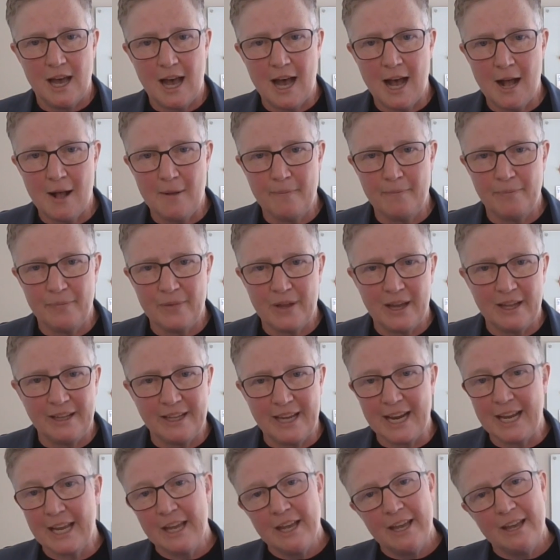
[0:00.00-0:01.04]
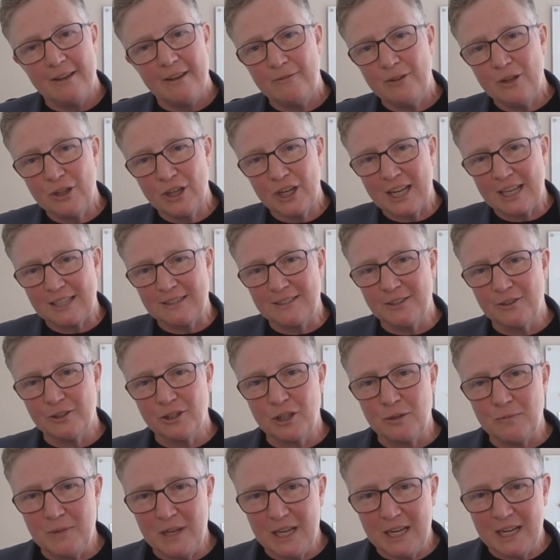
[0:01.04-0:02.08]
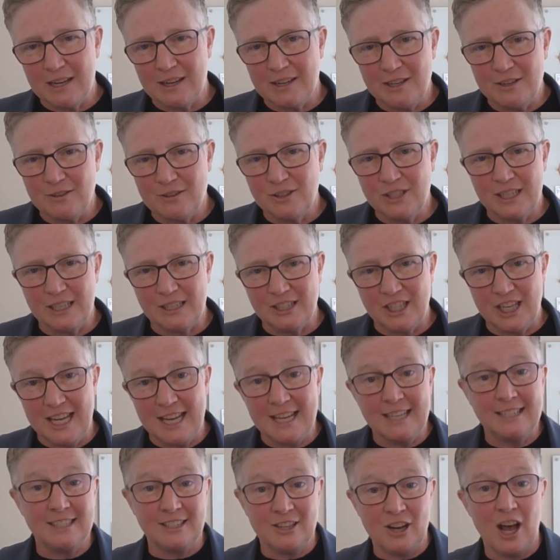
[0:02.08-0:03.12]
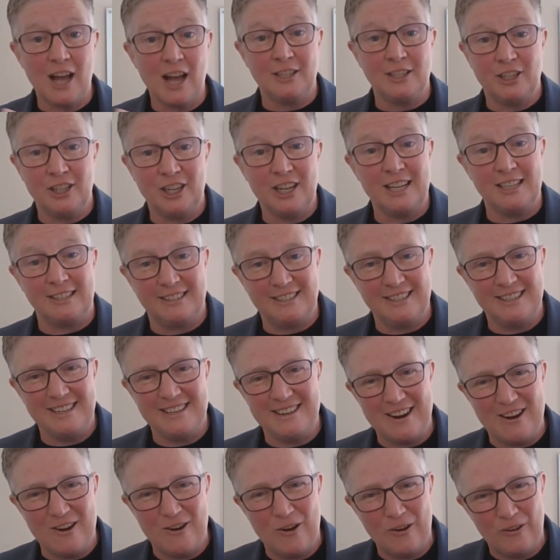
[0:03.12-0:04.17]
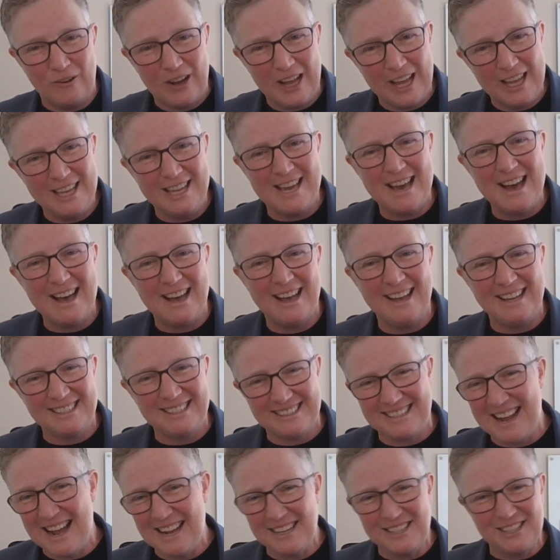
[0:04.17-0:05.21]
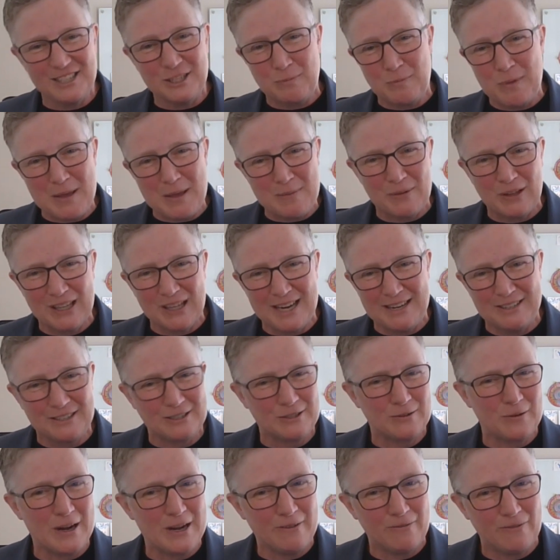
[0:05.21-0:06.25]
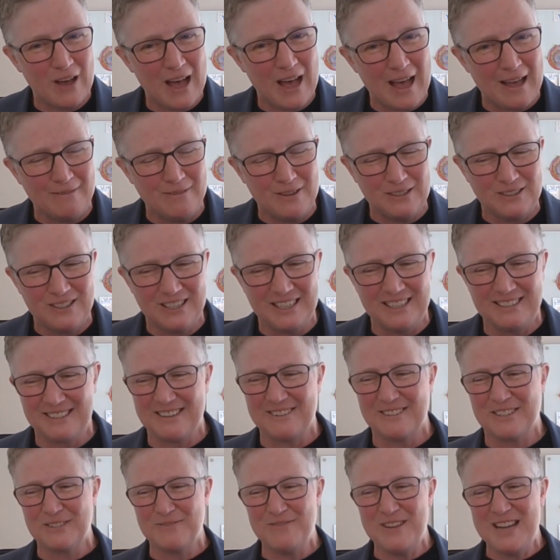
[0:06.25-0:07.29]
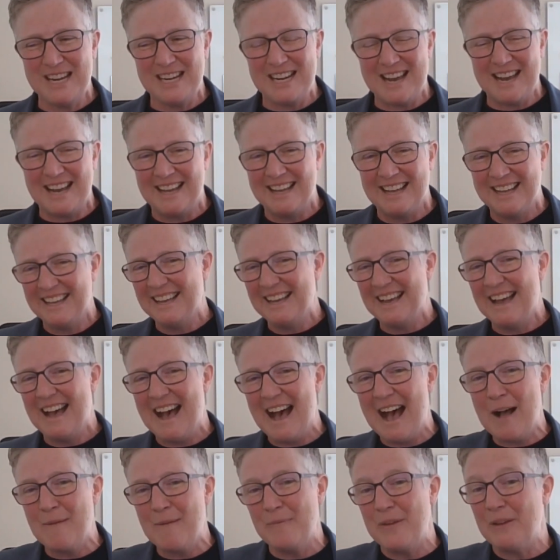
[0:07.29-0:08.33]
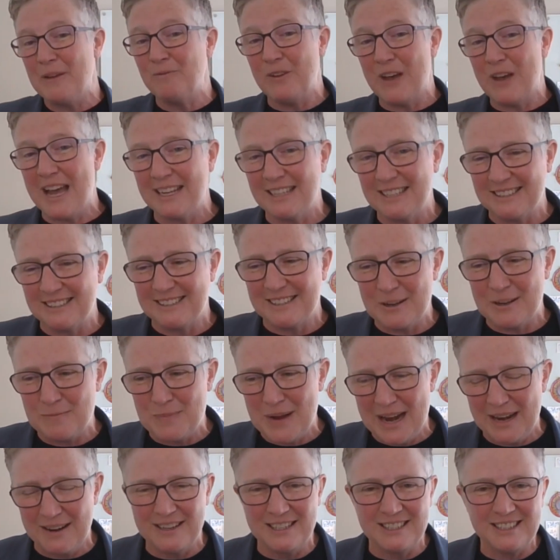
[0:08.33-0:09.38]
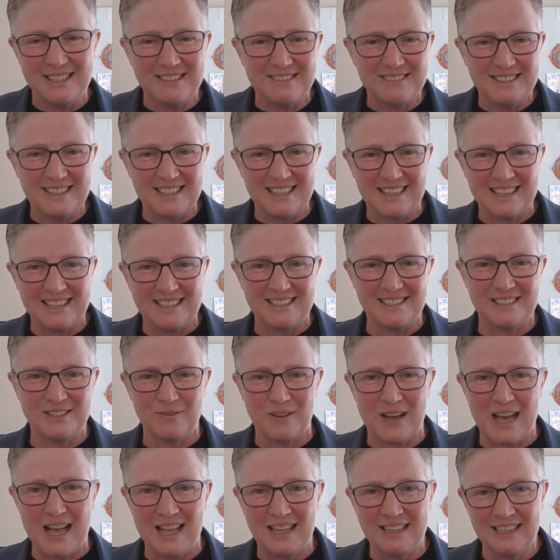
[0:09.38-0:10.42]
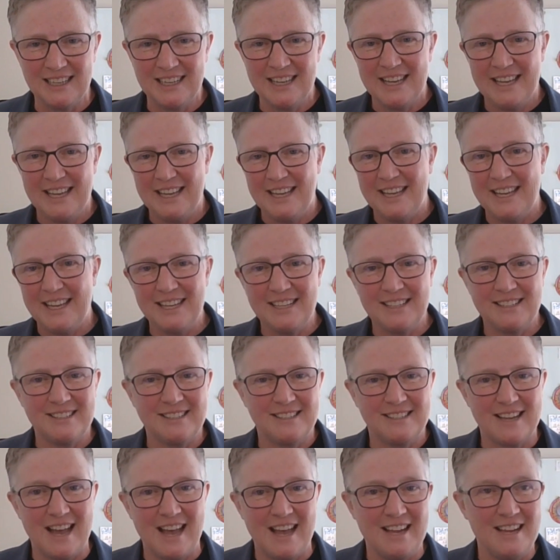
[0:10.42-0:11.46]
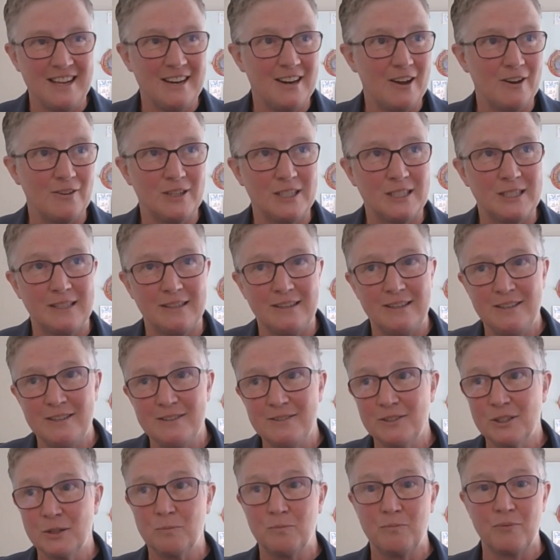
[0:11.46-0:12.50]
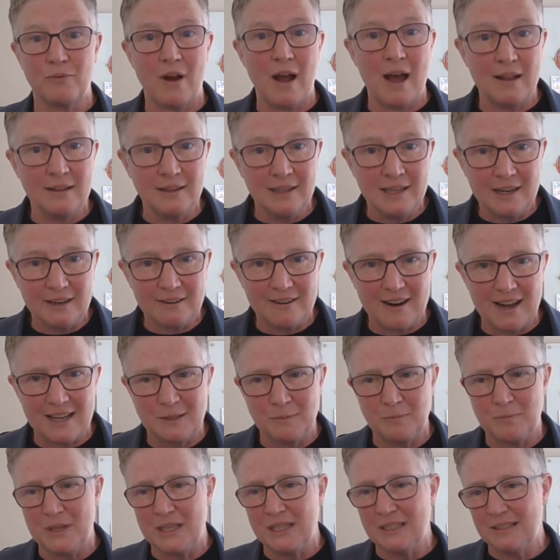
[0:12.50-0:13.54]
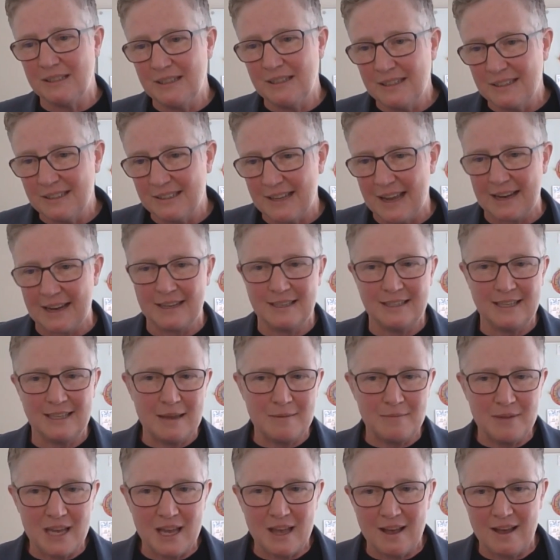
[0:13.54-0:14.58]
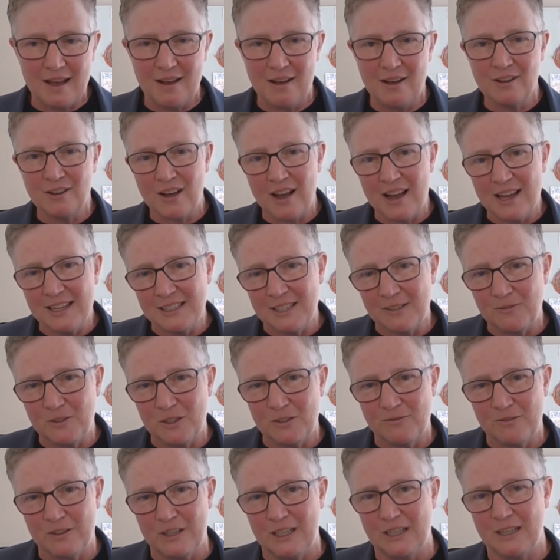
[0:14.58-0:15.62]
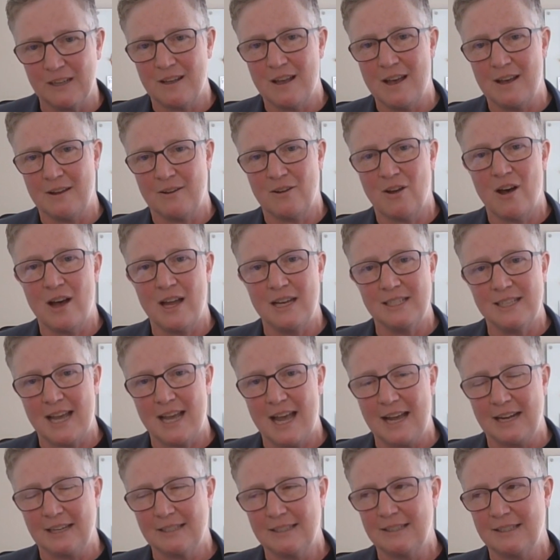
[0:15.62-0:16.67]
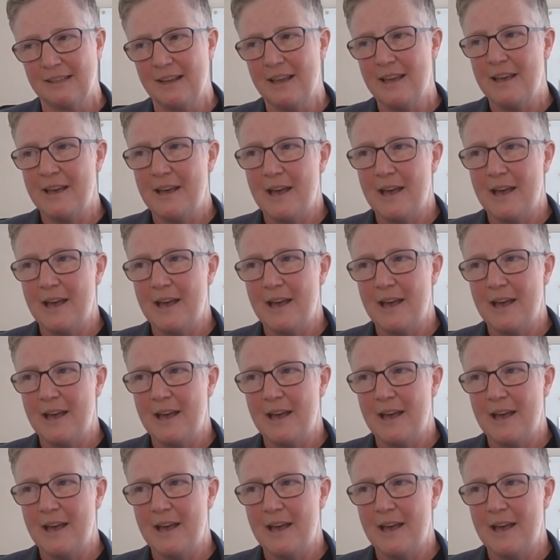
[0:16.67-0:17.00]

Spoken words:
Like if you look at social media usage, it's not just, it's not just people under 25 using social media. In fact, it's their parents using it as well. It's, it's used broadly across business, academia, all kinds of different contexts.